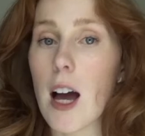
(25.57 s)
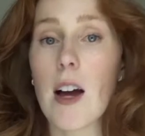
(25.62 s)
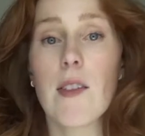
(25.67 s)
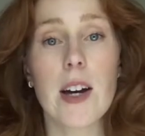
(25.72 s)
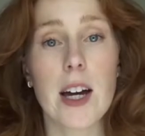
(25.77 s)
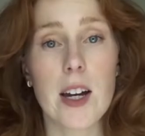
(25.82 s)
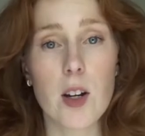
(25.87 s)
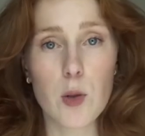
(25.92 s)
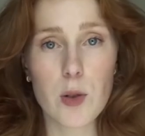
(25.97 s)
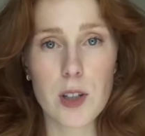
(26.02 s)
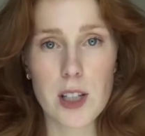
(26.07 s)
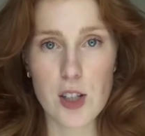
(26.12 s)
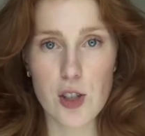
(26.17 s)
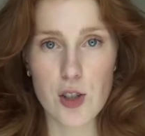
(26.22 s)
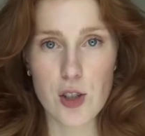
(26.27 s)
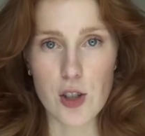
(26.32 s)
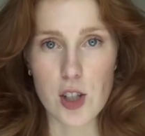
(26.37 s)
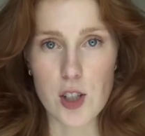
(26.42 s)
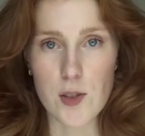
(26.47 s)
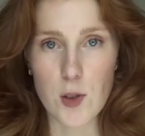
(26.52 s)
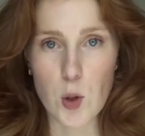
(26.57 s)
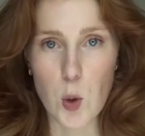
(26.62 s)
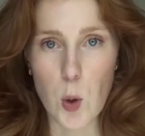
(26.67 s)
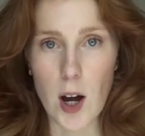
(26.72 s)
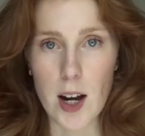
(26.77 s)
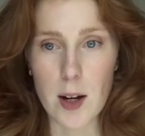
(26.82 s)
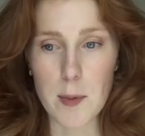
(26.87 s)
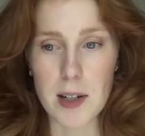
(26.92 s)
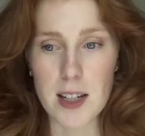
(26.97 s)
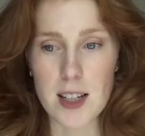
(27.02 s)
I've had all these shoes for
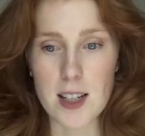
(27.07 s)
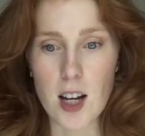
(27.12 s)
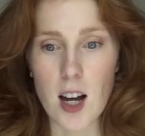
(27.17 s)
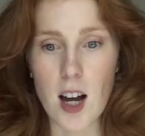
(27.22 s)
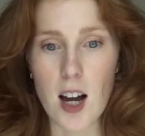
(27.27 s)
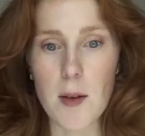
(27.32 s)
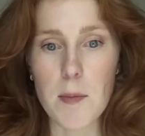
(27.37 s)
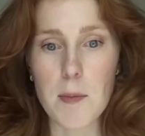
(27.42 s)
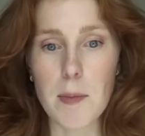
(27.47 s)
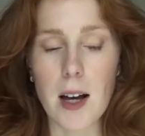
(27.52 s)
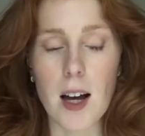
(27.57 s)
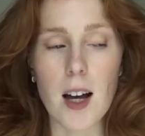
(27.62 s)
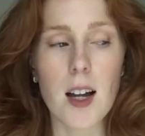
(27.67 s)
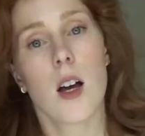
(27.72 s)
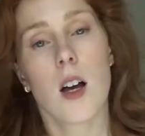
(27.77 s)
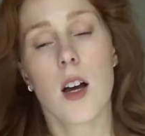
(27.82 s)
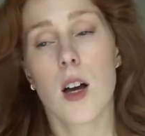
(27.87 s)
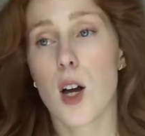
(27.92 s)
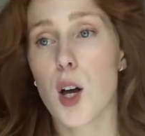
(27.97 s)
quite a bit of time, but